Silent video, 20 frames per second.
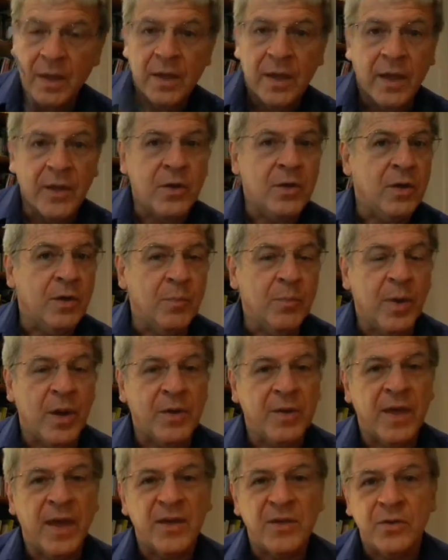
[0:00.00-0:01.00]
And you can
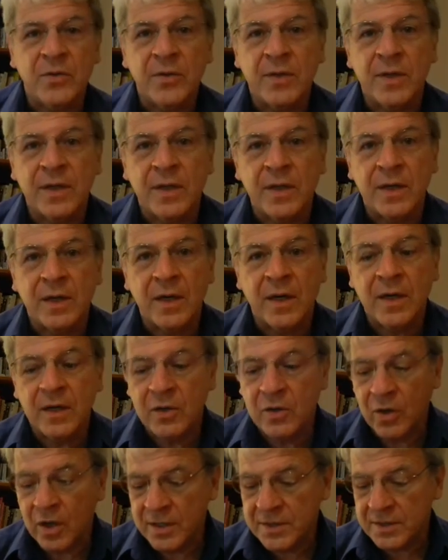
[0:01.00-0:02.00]
compare that to the
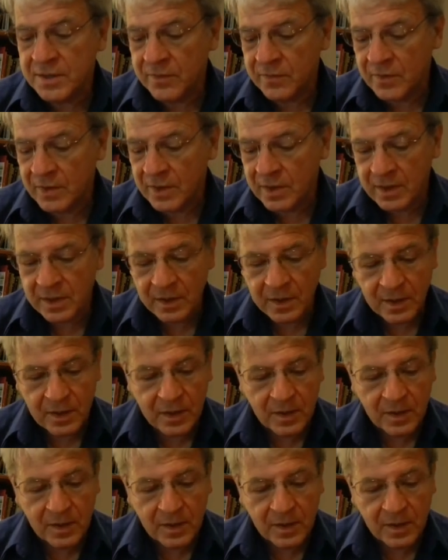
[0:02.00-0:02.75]
cost of the